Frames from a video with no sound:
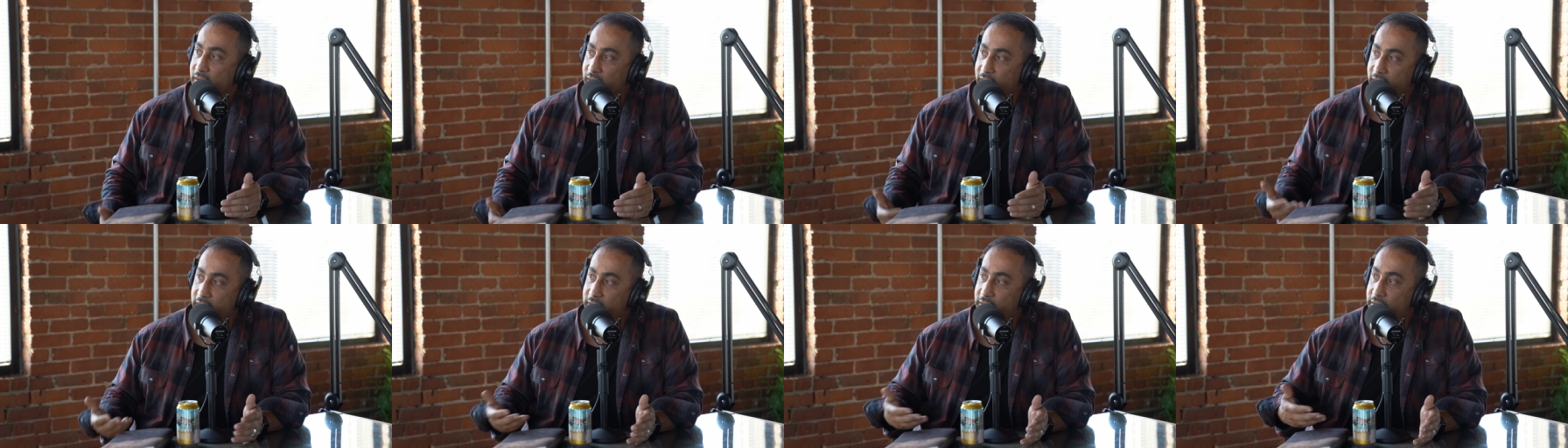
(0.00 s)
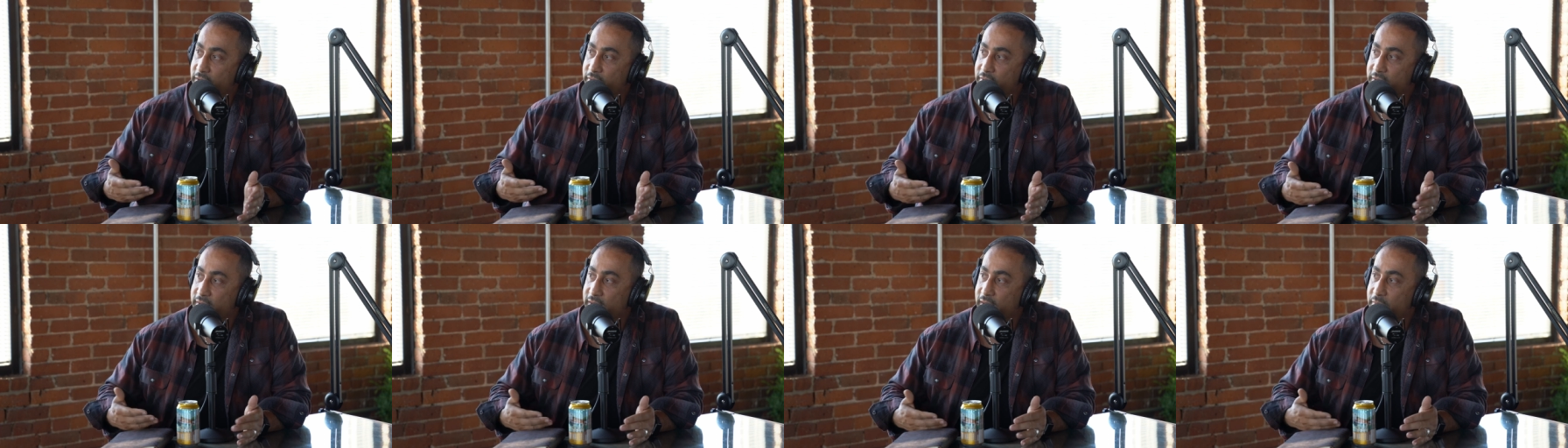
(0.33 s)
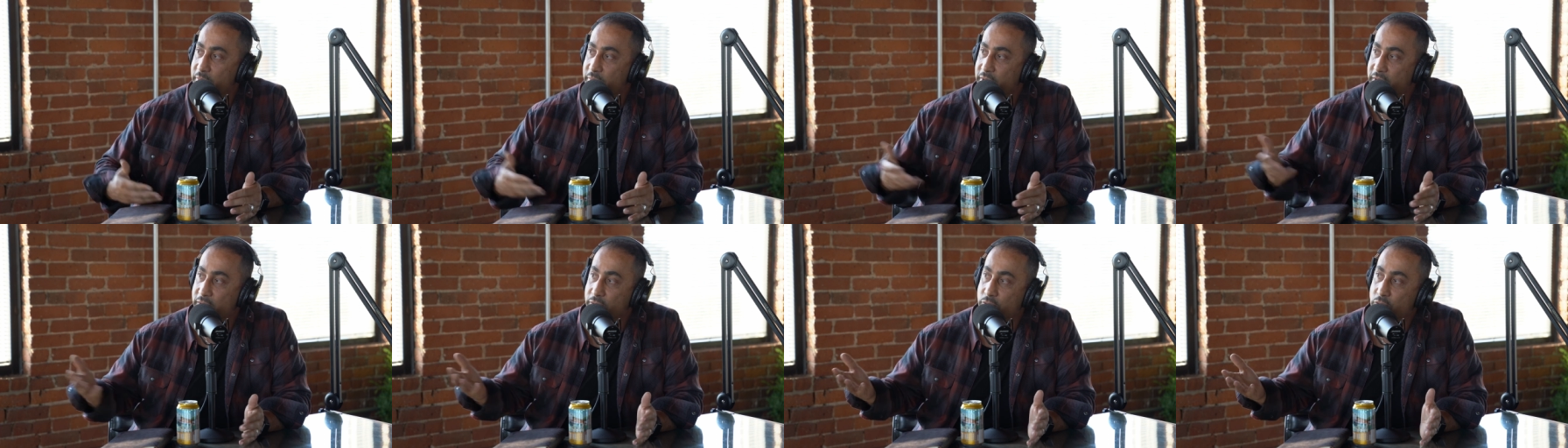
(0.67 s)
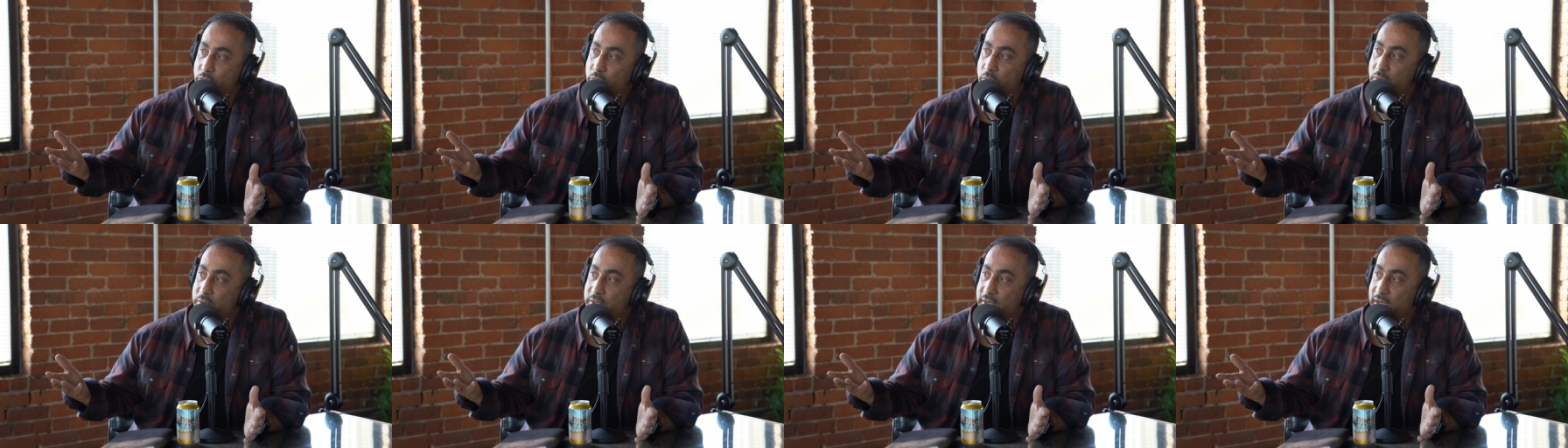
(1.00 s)
And here I am being
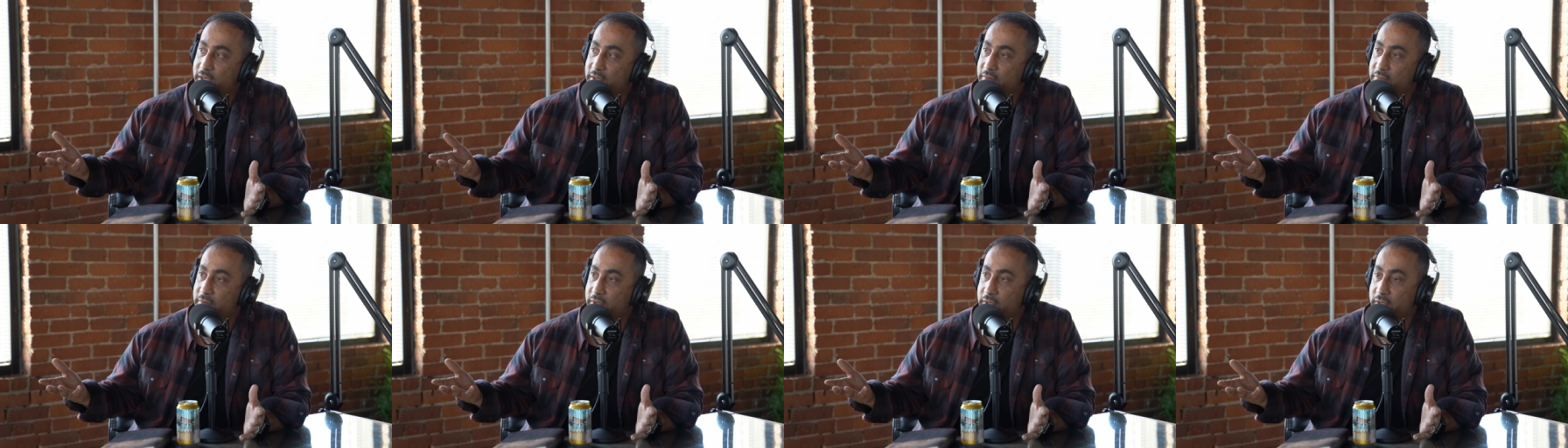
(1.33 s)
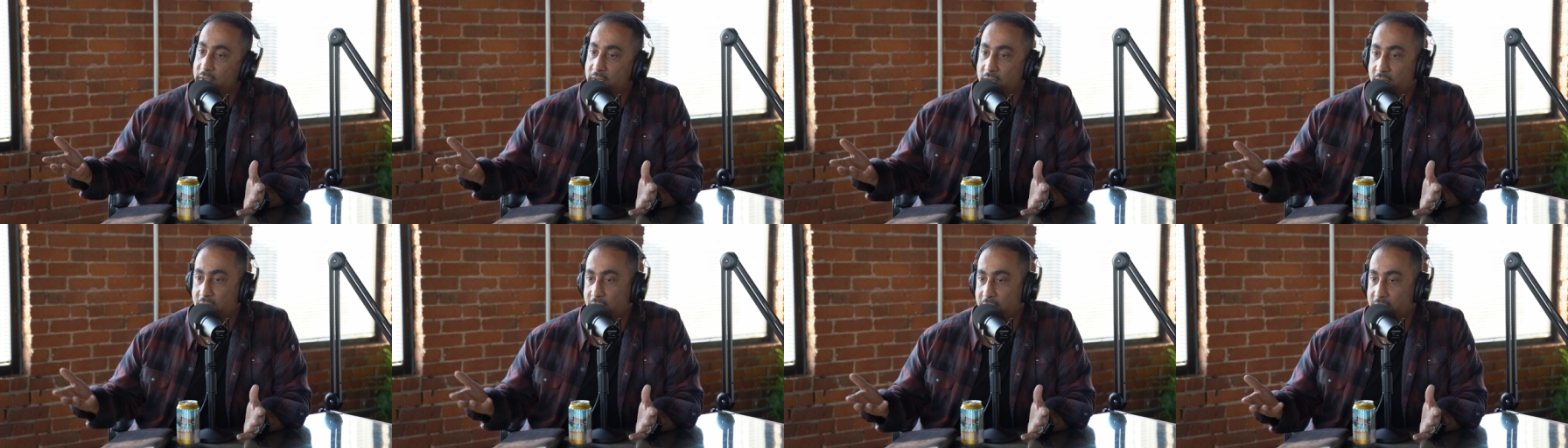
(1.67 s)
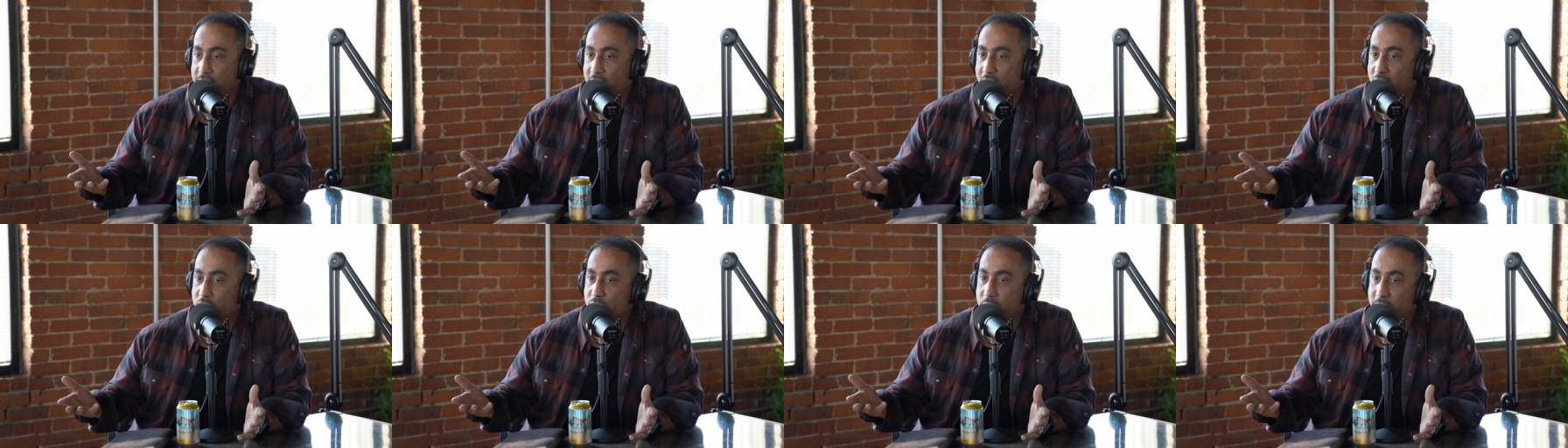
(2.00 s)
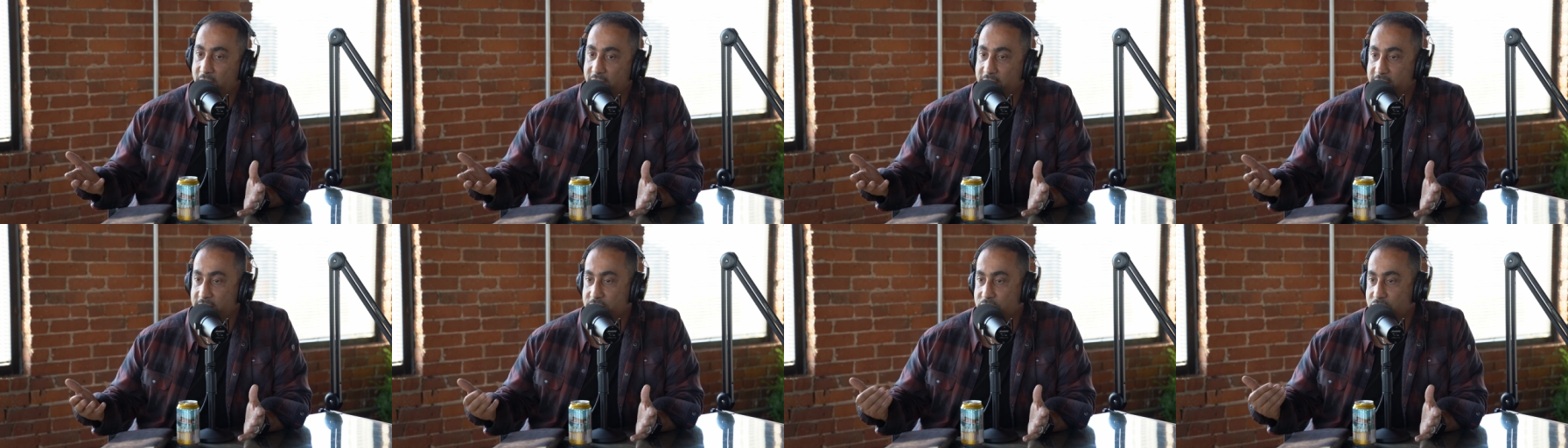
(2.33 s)
thrown out of an auto
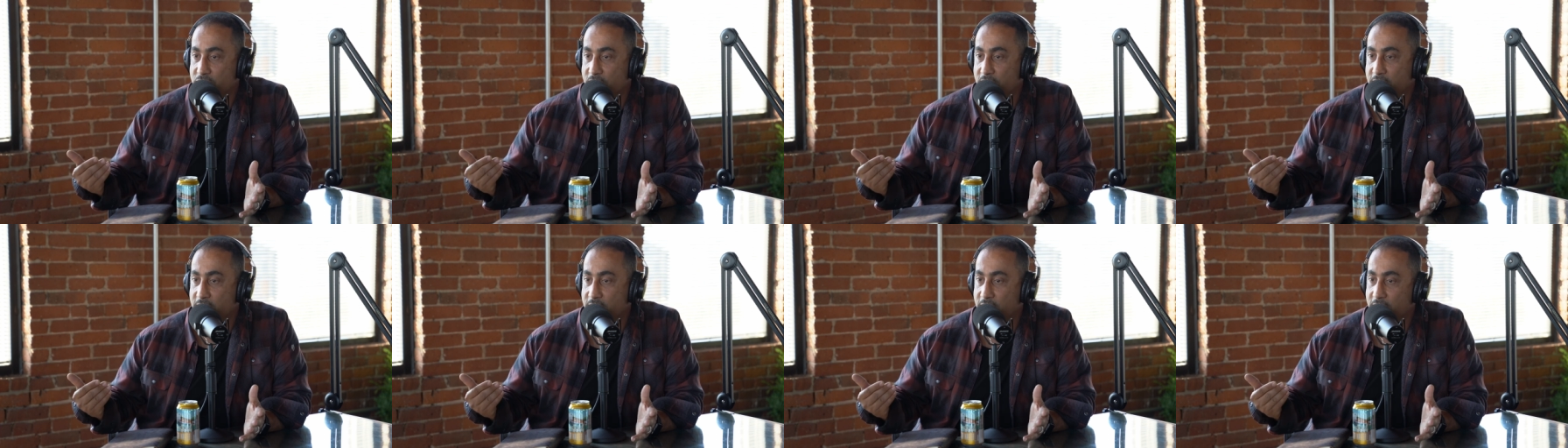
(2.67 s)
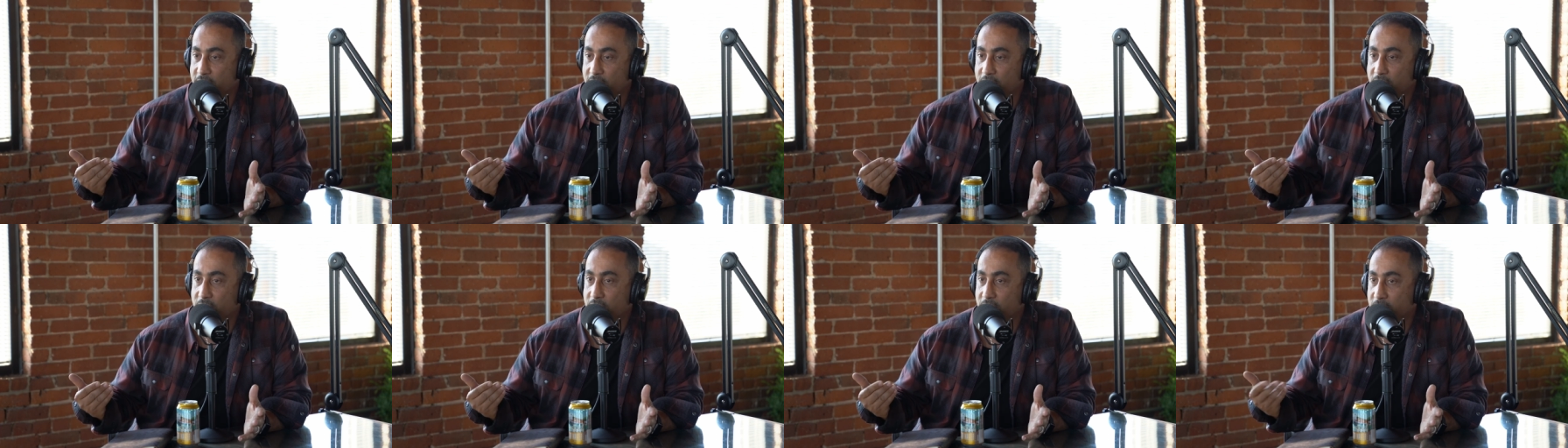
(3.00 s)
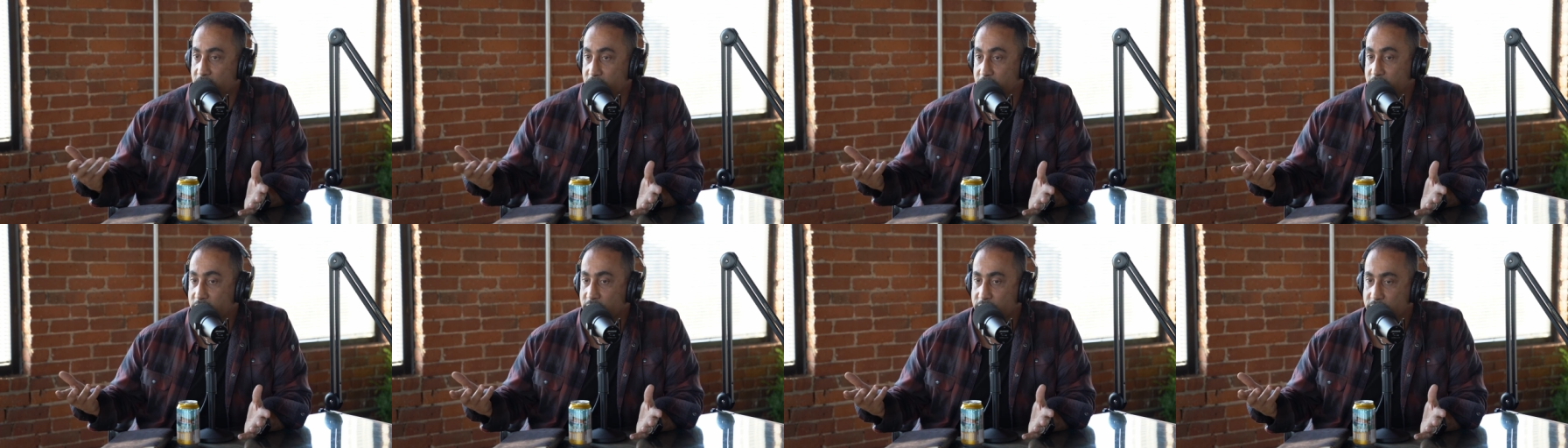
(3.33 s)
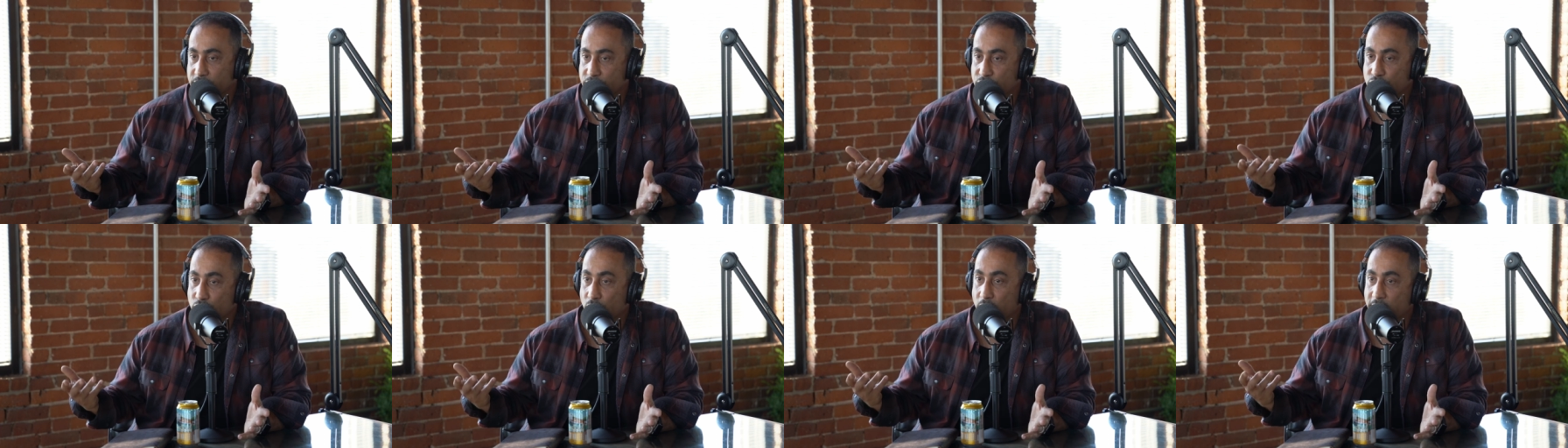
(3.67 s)
body, you know,
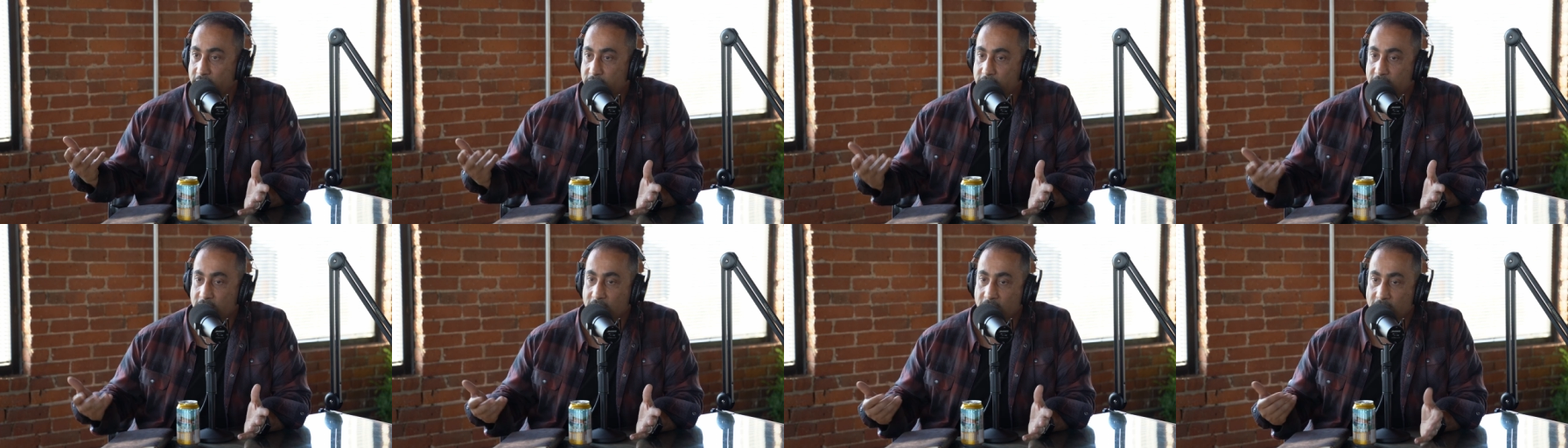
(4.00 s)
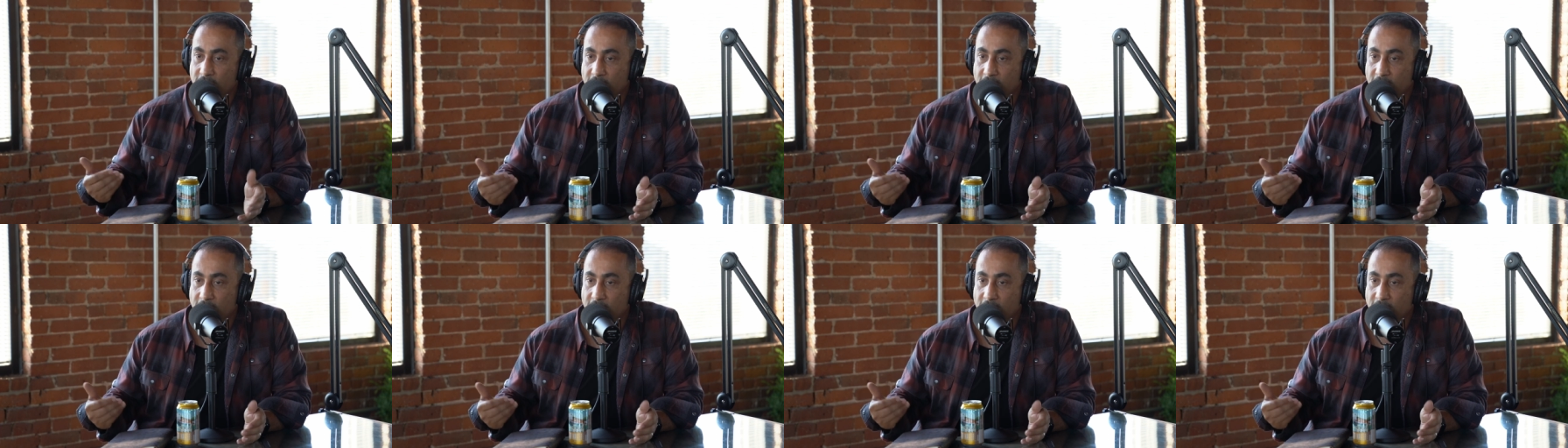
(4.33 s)
a joint.